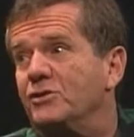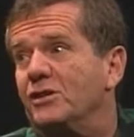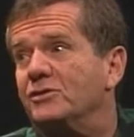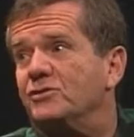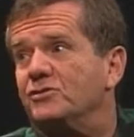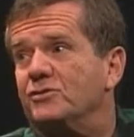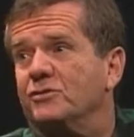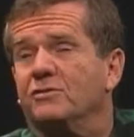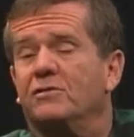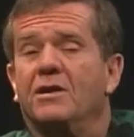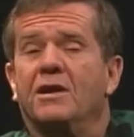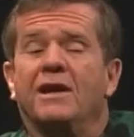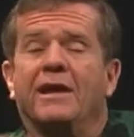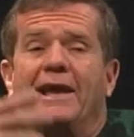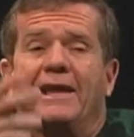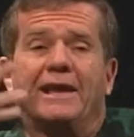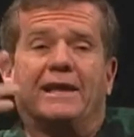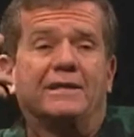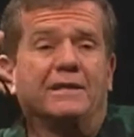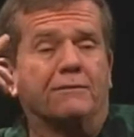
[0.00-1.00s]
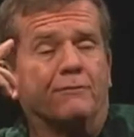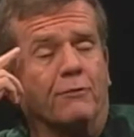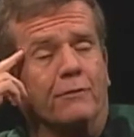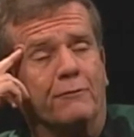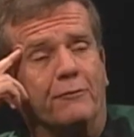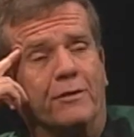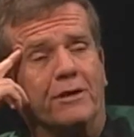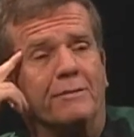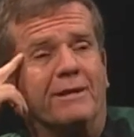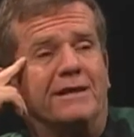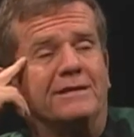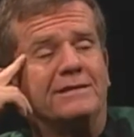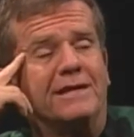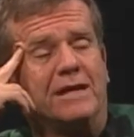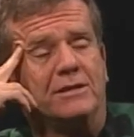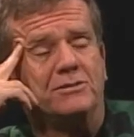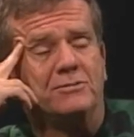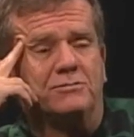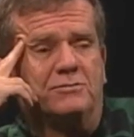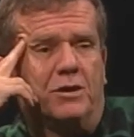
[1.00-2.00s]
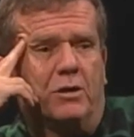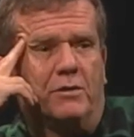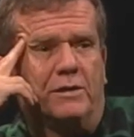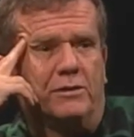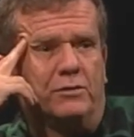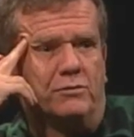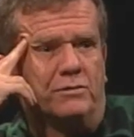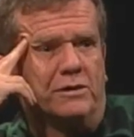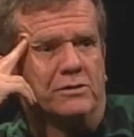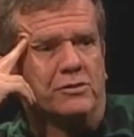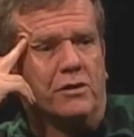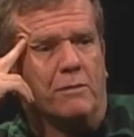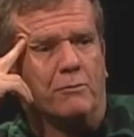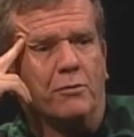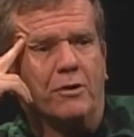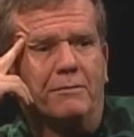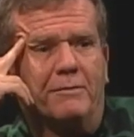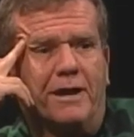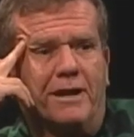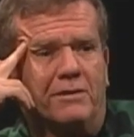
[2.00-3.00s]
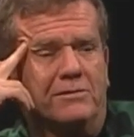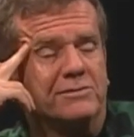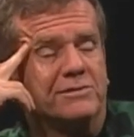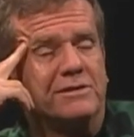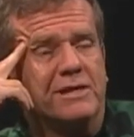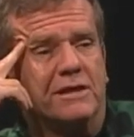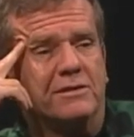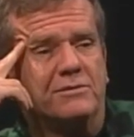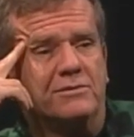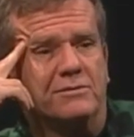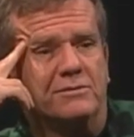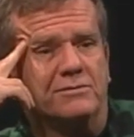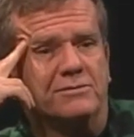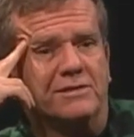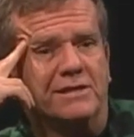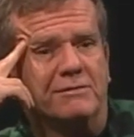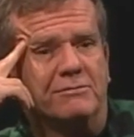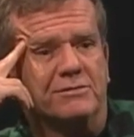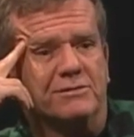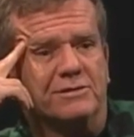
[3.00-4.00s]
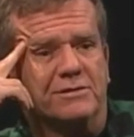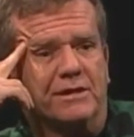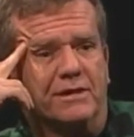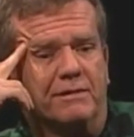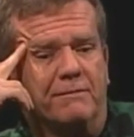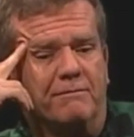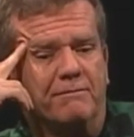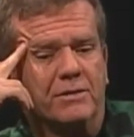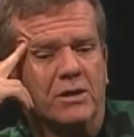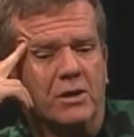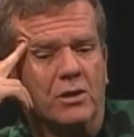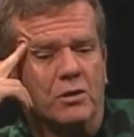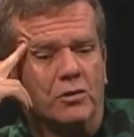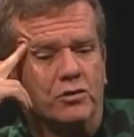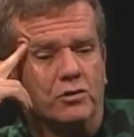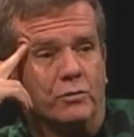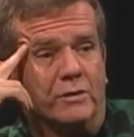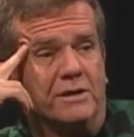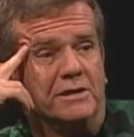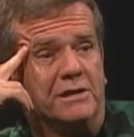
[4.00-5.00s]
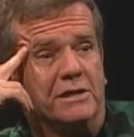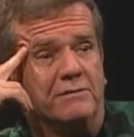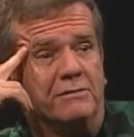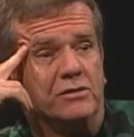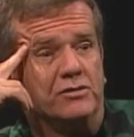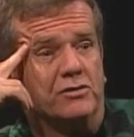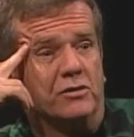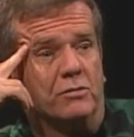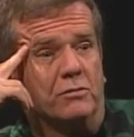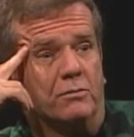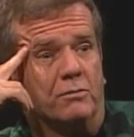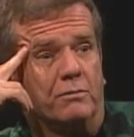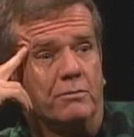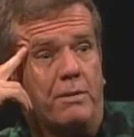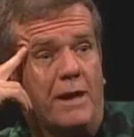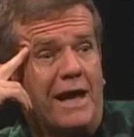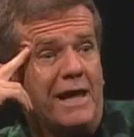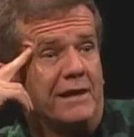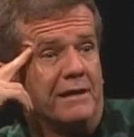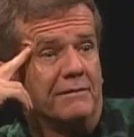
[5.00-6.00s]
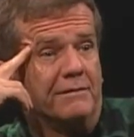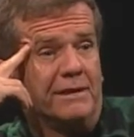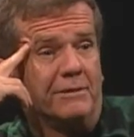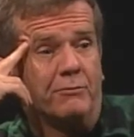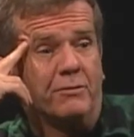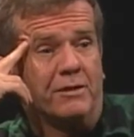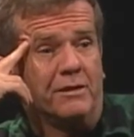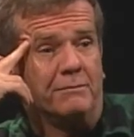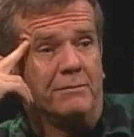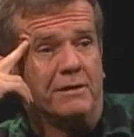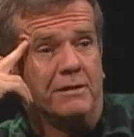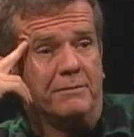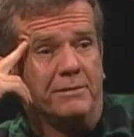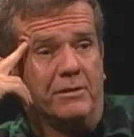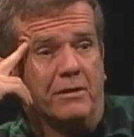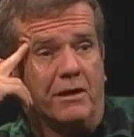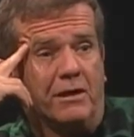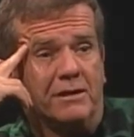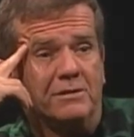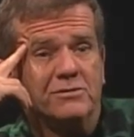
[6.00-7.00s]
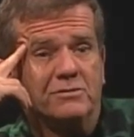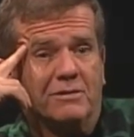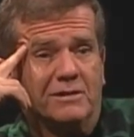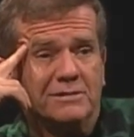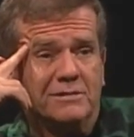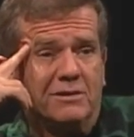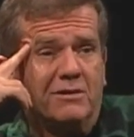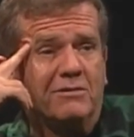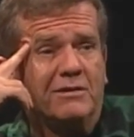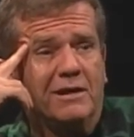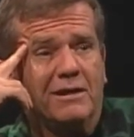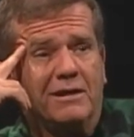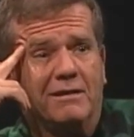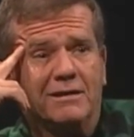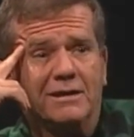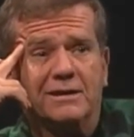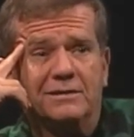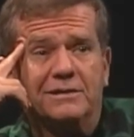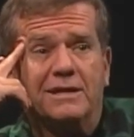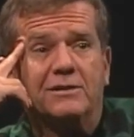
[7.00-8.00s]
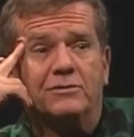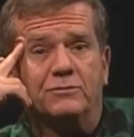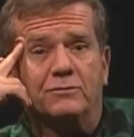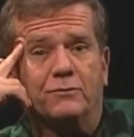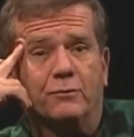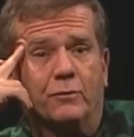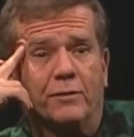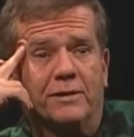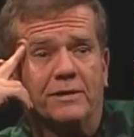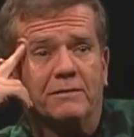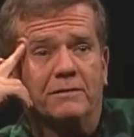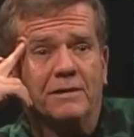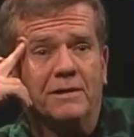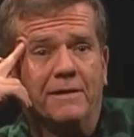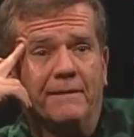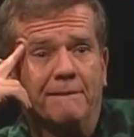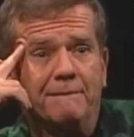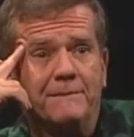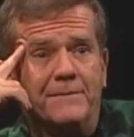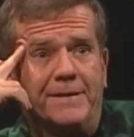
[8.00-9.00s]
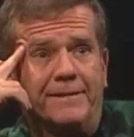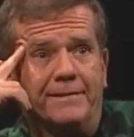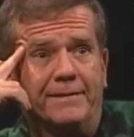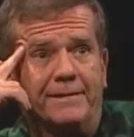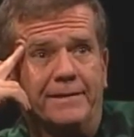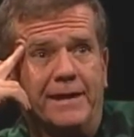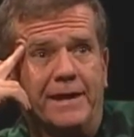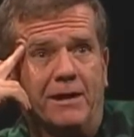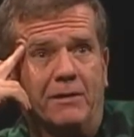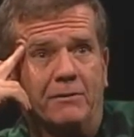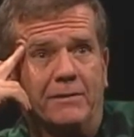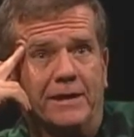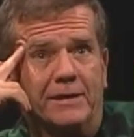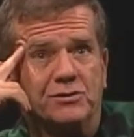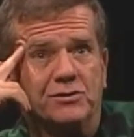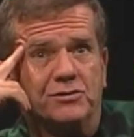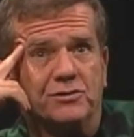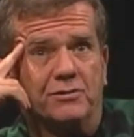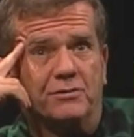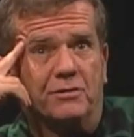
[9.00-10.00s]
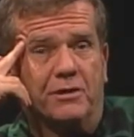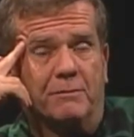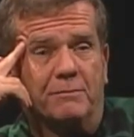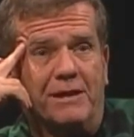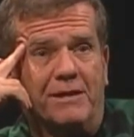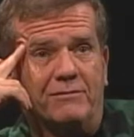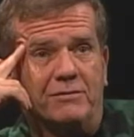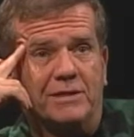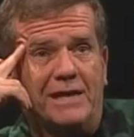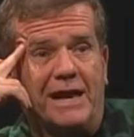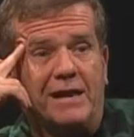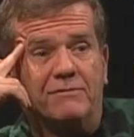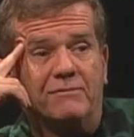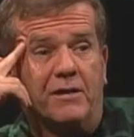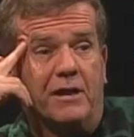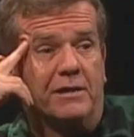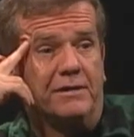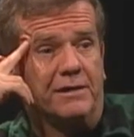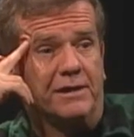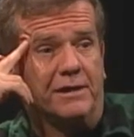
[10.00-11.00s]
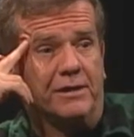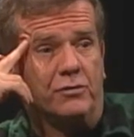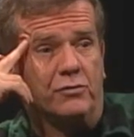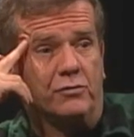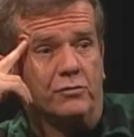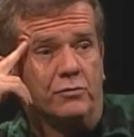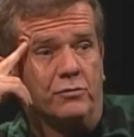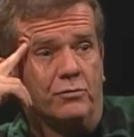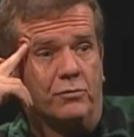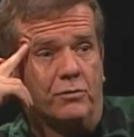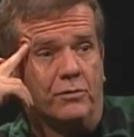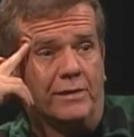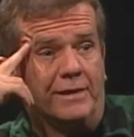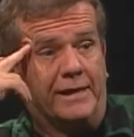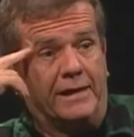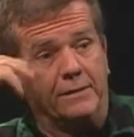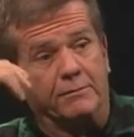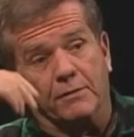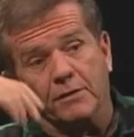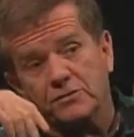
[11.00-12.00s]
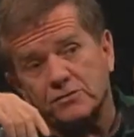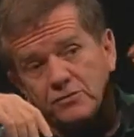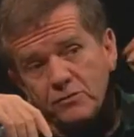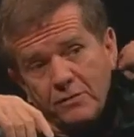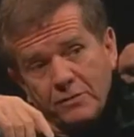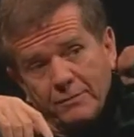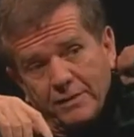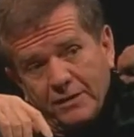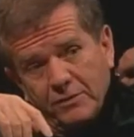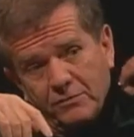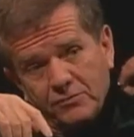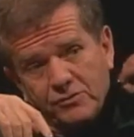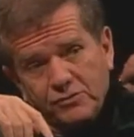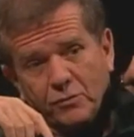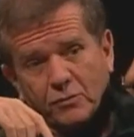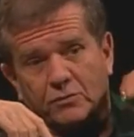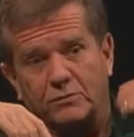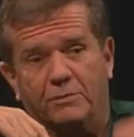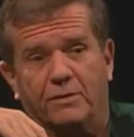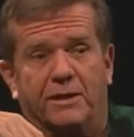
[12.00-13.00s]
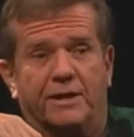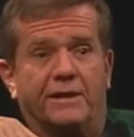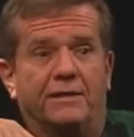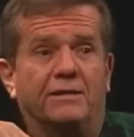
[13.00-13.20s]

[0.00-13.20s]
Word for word: gesture. And I did it for a friend of mine, Tattoo Tony, who does all Bret Michaels tattoos. He was uh, doing a TV show pilot, and he wanted me to be on it. So I said, okay, I'll get a tattoo for you. And then now next year, I'm having Kat Von D do an Eddie Munster on my Ooh, other shoulder blade.